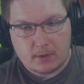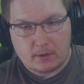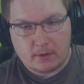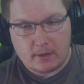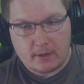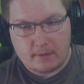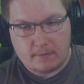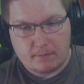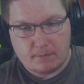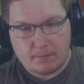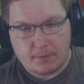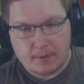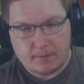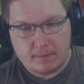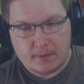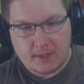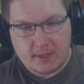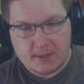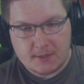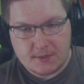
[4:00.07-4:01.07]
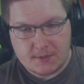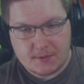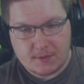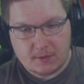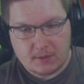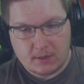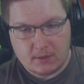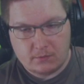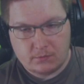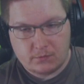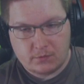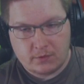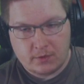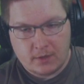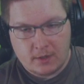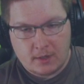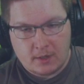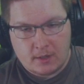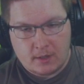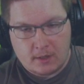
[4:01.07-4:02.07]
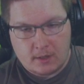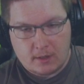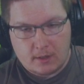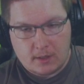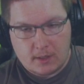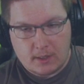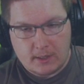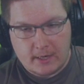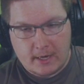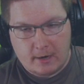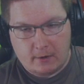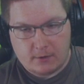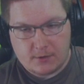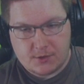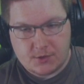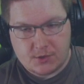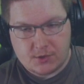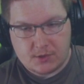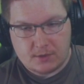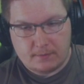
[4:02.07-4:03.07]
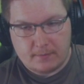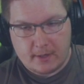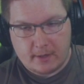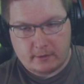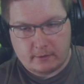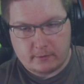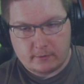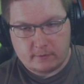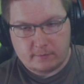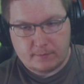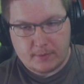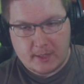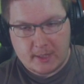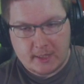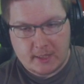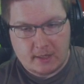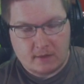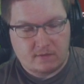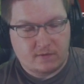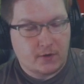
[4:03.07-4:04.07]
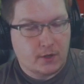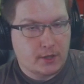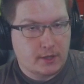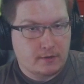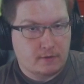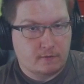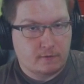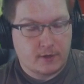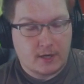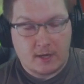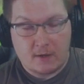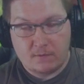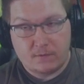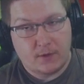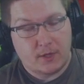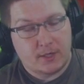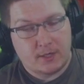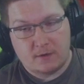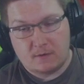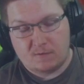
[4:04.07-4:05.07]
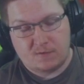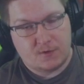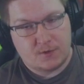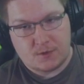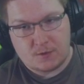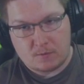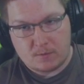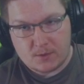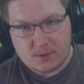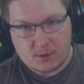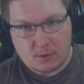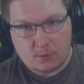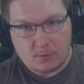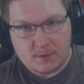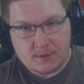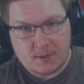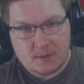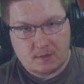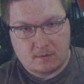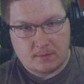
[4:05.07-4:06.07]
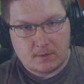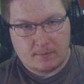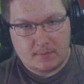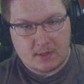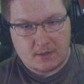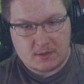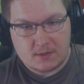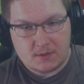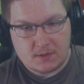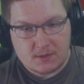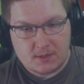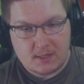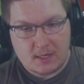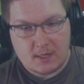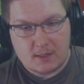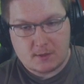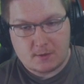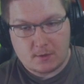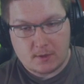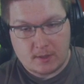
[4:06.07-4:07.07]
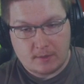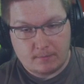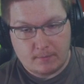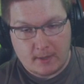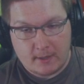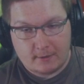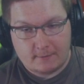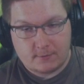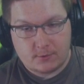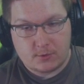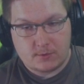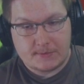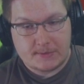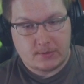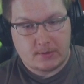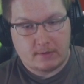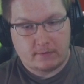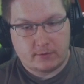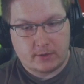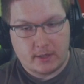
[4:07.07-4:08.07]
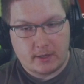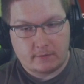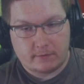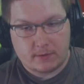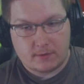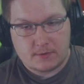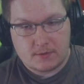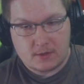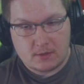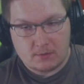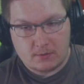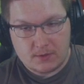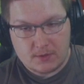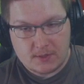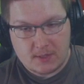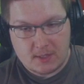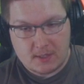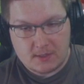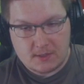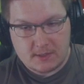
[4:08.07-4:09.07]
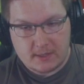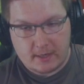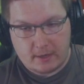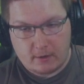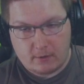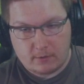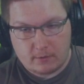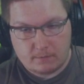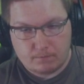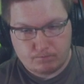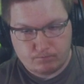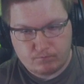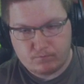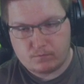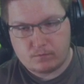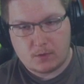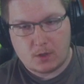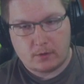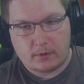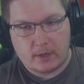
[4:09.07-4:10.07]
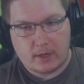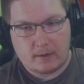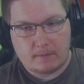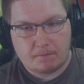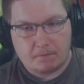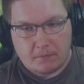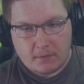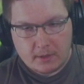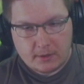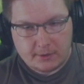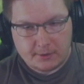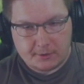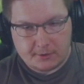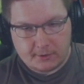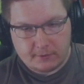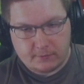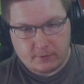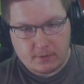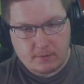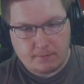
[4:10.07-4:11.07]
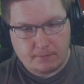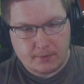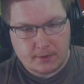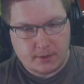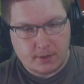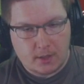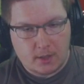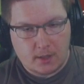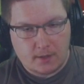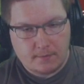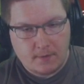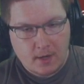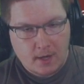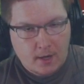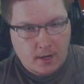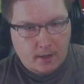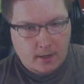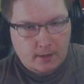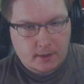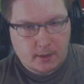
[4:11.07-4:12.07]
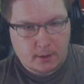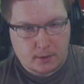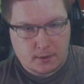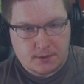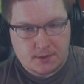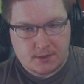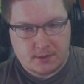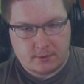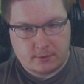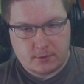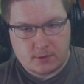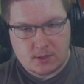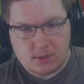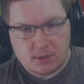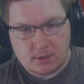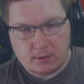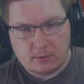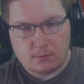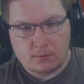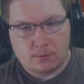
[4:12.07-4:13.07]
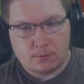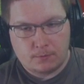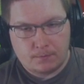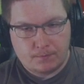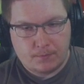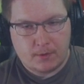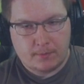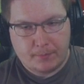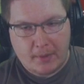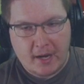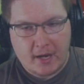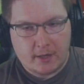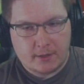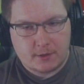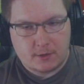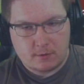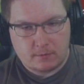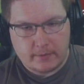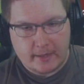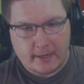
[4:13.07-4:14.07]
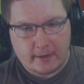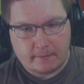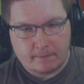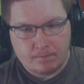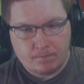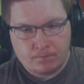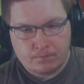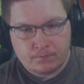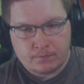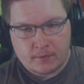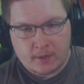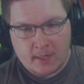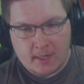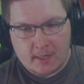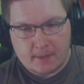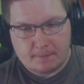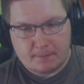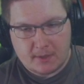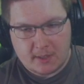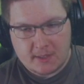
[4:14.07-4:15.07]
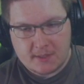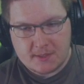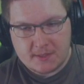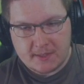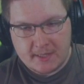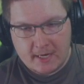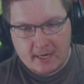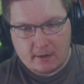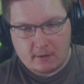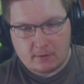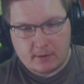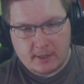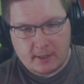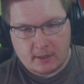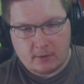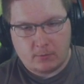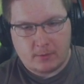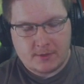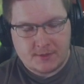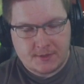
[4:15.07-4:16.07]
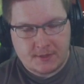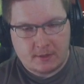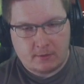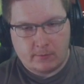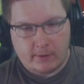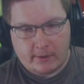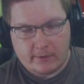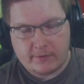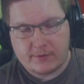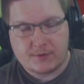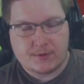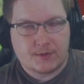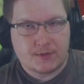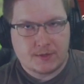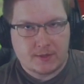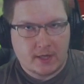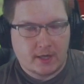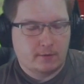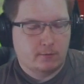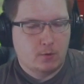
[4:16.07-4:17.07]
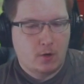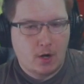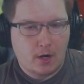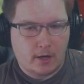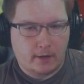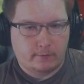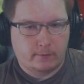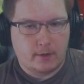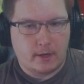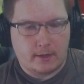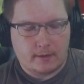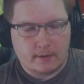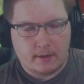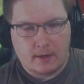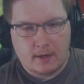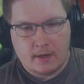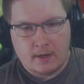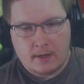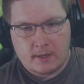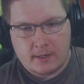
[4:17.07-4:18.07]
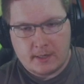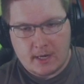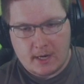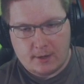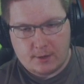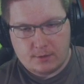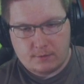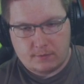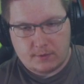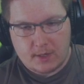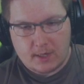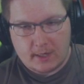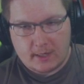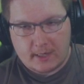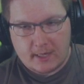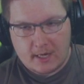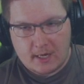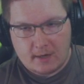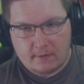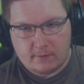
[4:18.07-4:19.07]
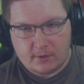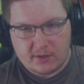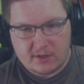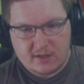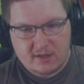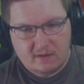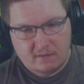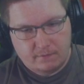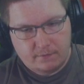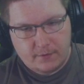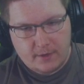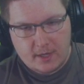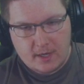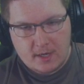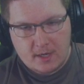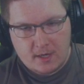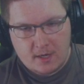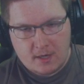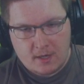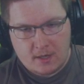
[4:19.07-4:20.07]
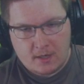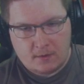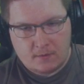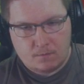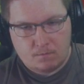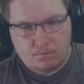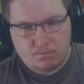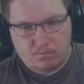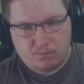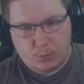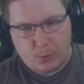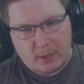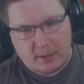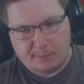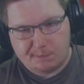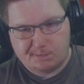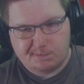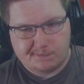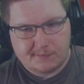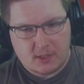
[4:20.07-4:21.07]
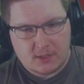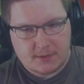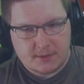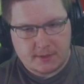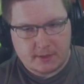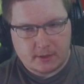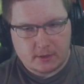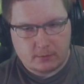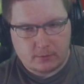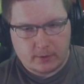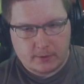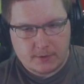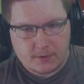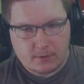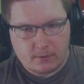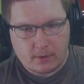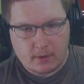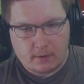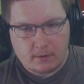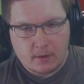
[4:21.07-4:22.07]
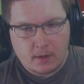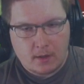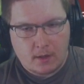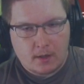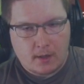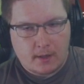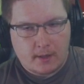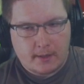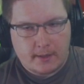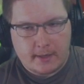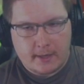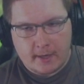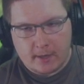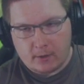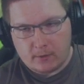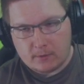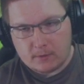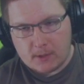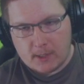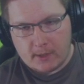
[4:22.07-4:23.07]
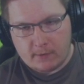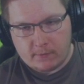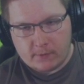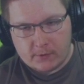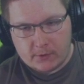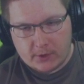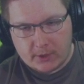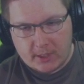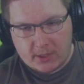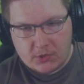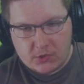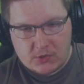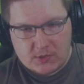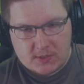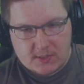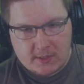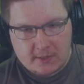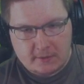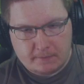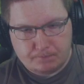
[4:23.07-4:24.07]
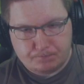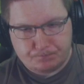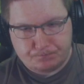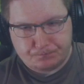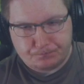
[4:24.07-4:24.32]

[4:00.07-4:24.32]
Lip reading: all right? But because he's an imp, now it's just a matter of beating imp on imp. Imp on imp is almost always going to be based on stats and the amount of troops you have left. So in this case, Zhao, okay, a little different, but not going to stew the pot too bad. Okay, because now here we see where this has gone wrong, right? Now you've got cav on imp, and, well, that's not going to work so well. Now, if you look at this hit,